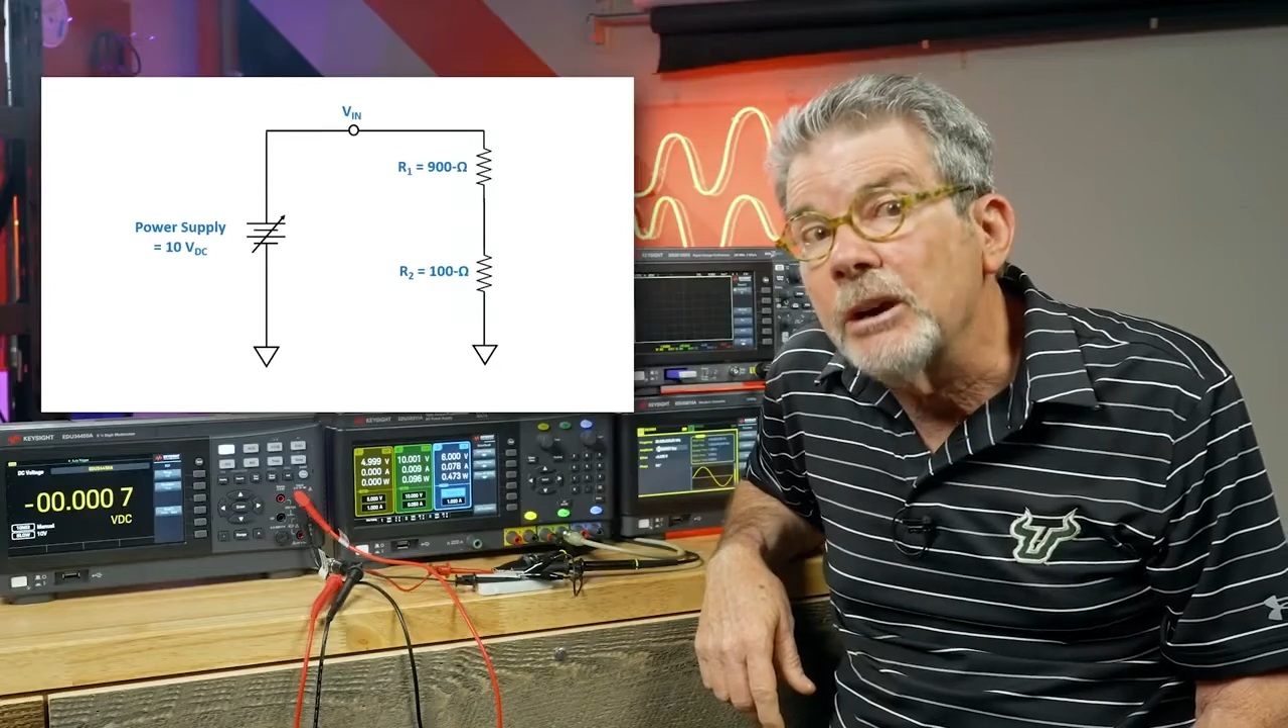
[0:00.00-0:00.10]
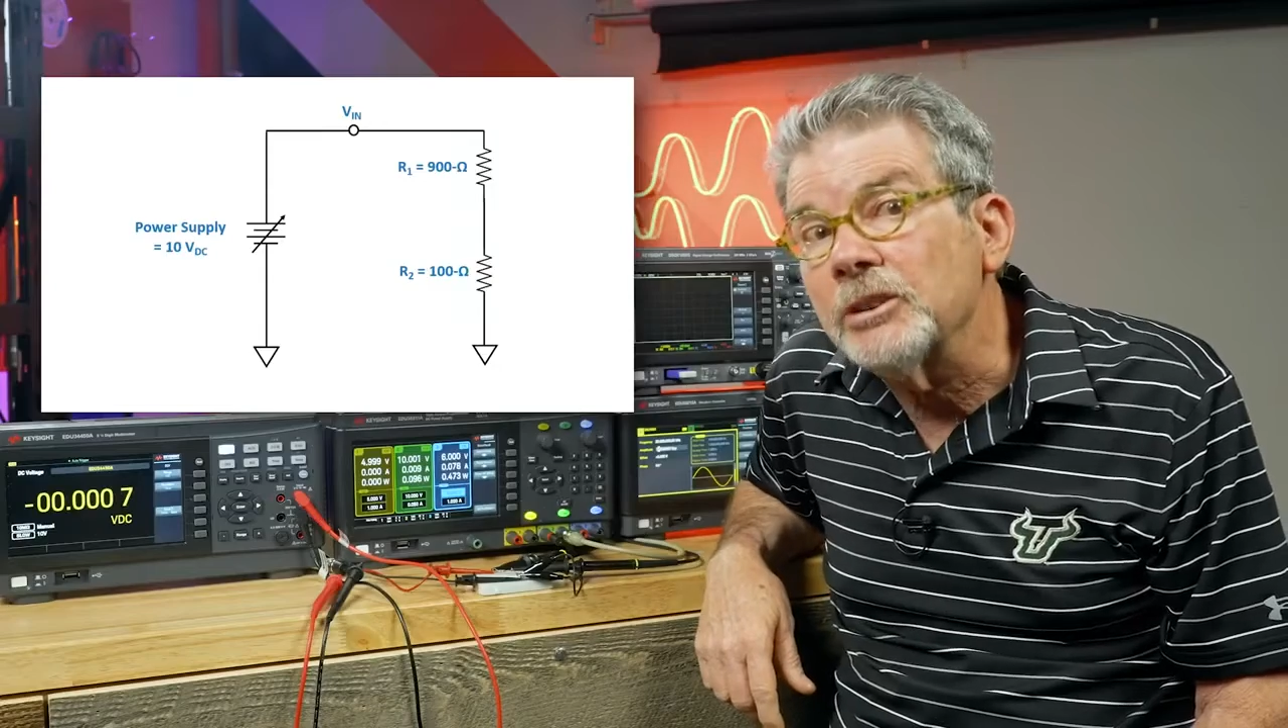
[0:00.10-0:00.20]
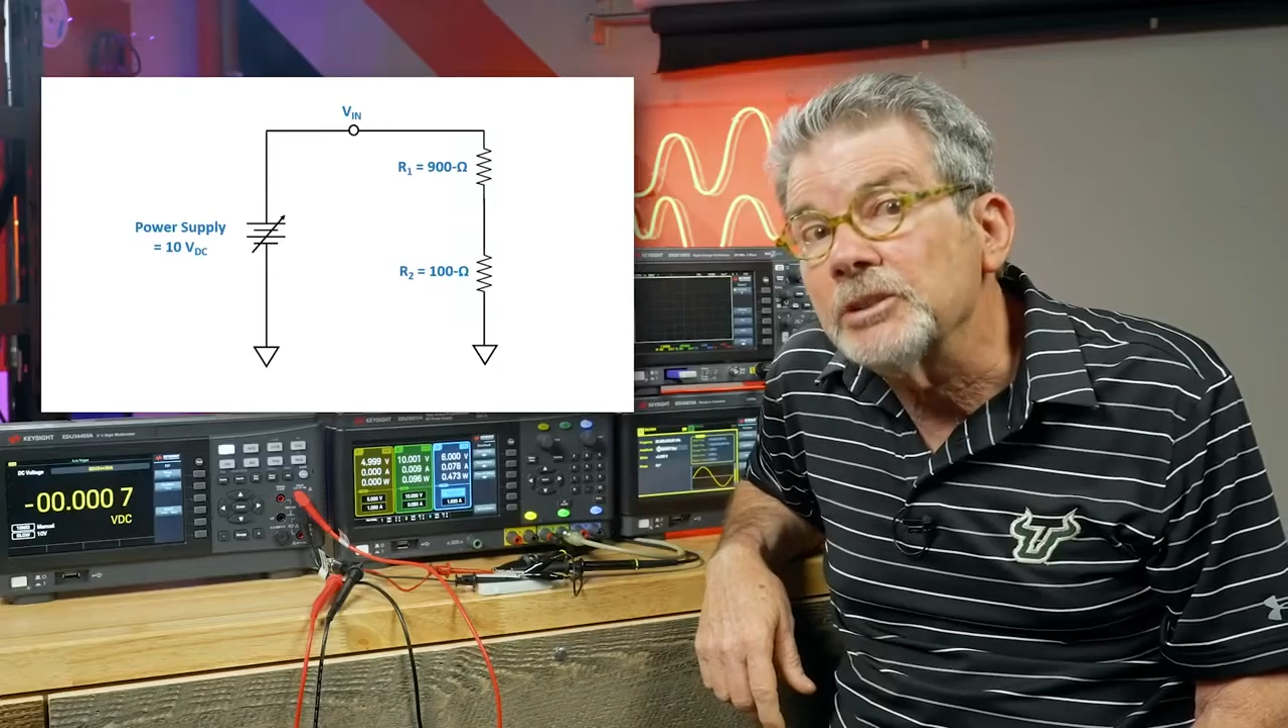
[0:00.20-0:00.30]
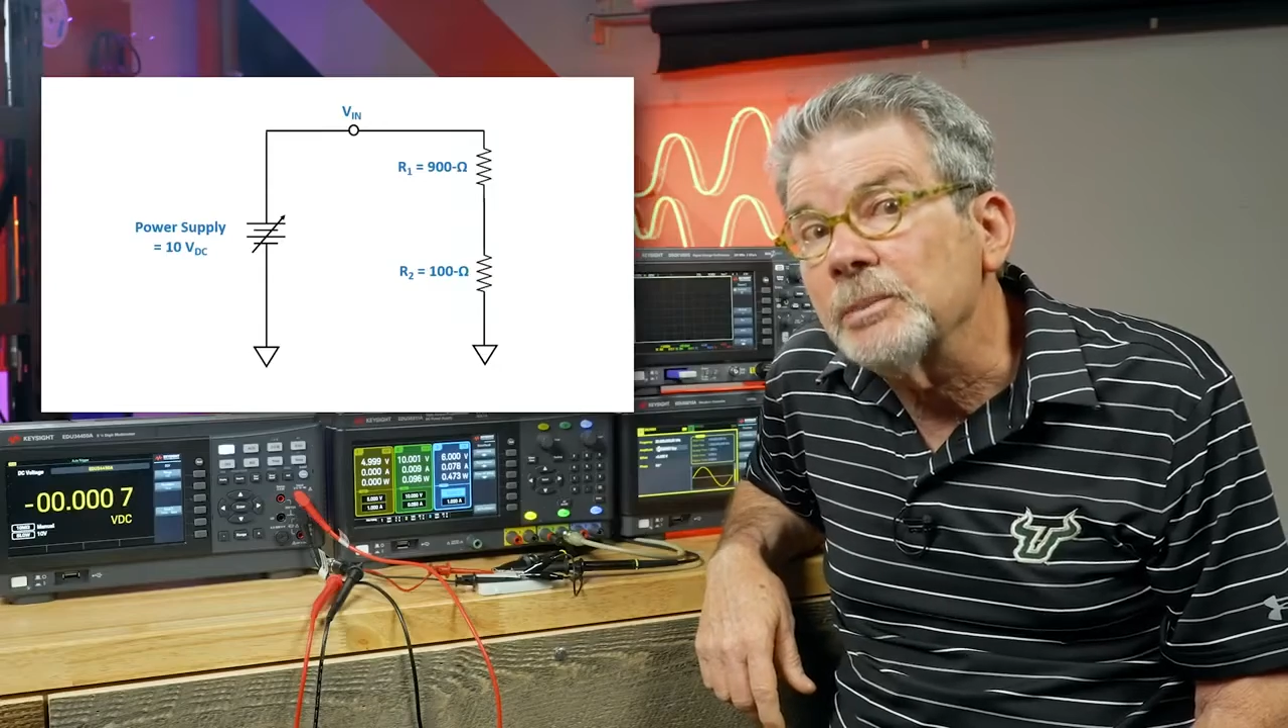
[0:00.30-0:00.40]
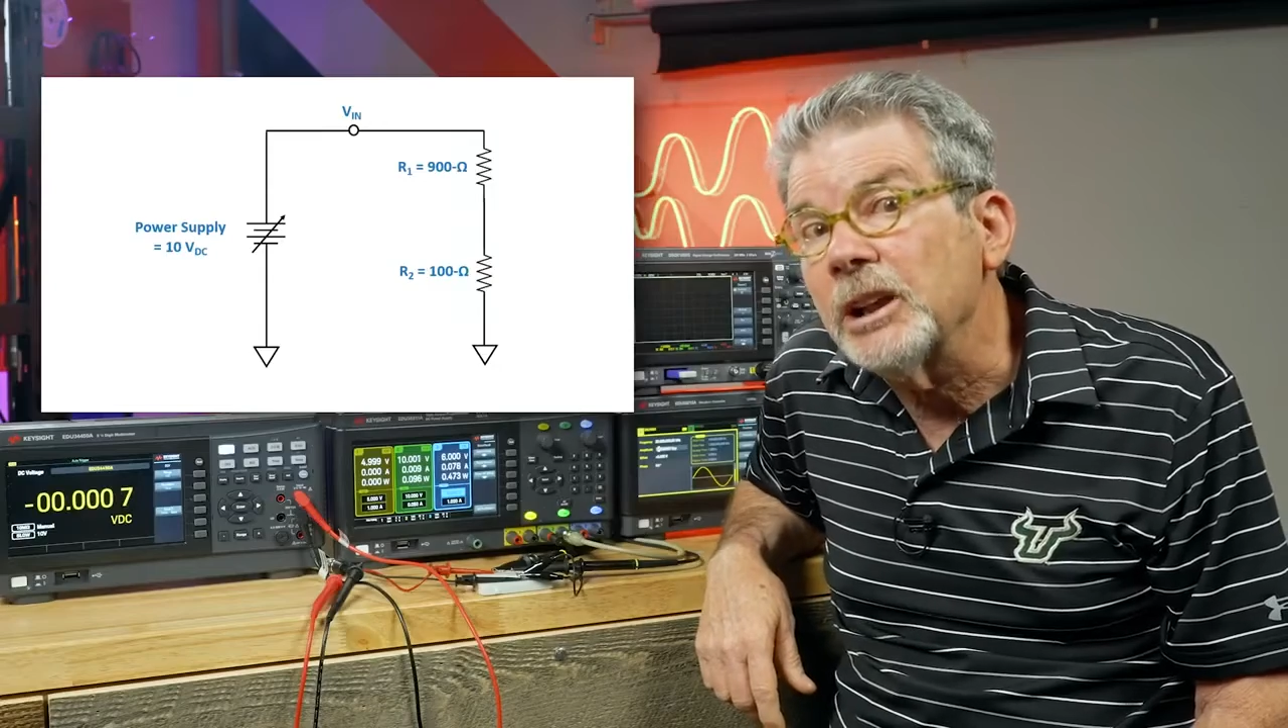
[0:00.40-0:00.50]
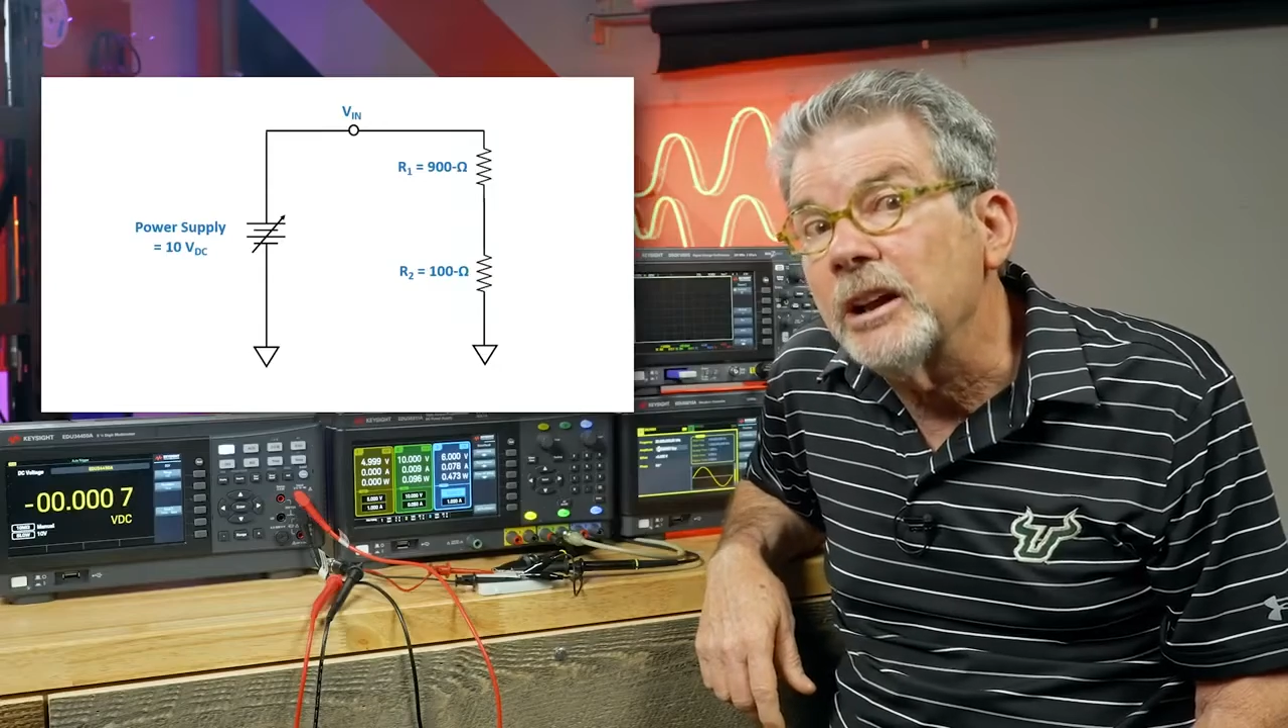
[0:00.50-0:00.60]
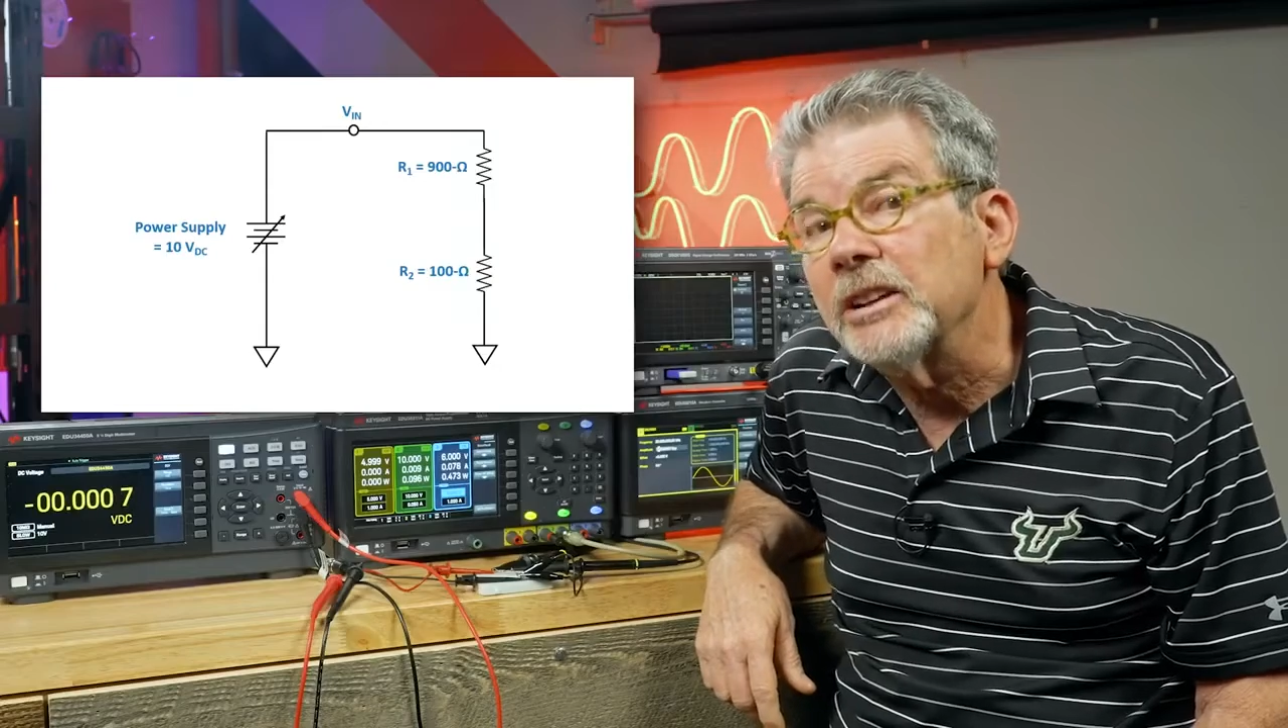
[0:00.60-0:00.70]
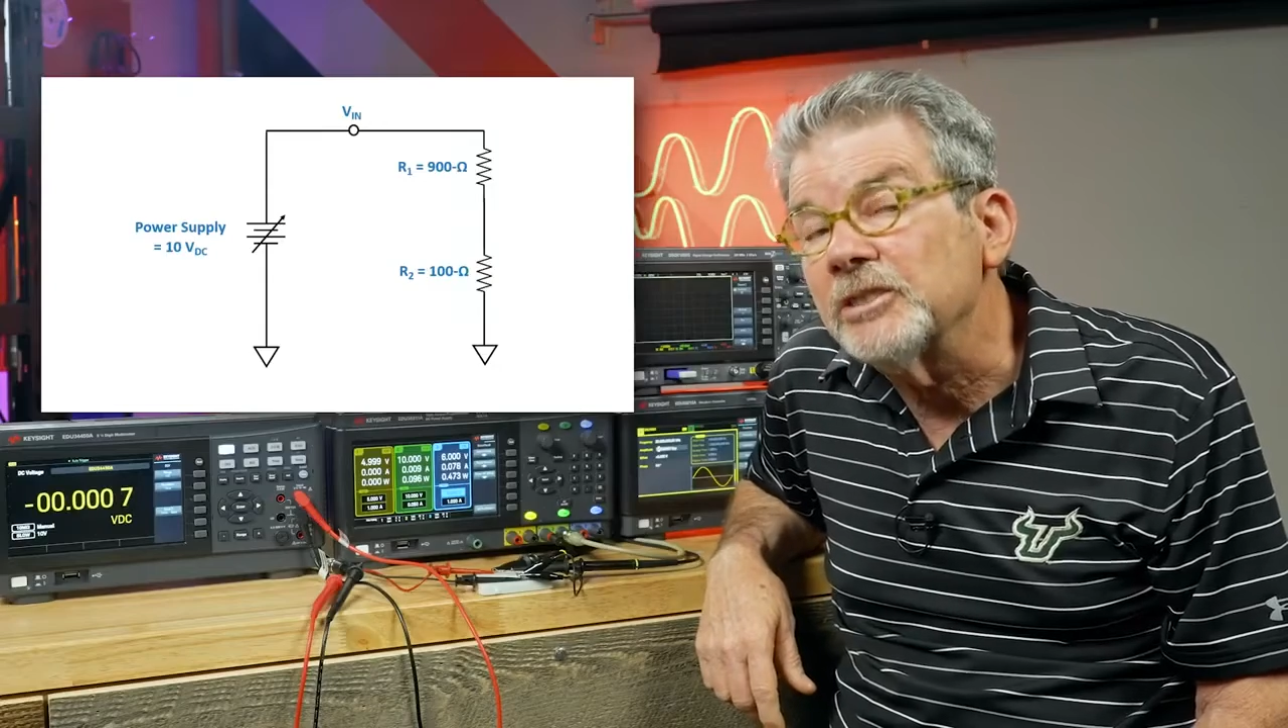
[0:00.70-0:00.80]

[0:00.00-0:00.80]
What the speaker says: power supply